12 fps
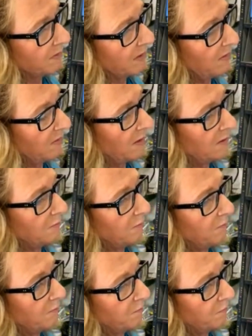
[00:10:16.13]
And
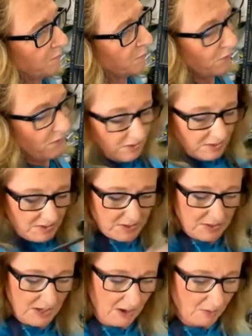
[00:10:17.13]
then bring this
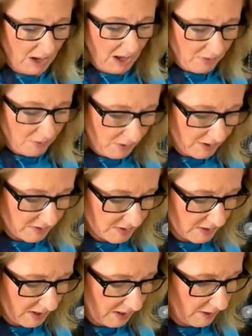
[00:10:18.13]
down on the right
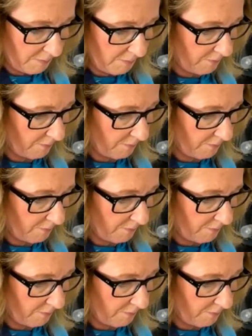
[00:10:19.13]
side.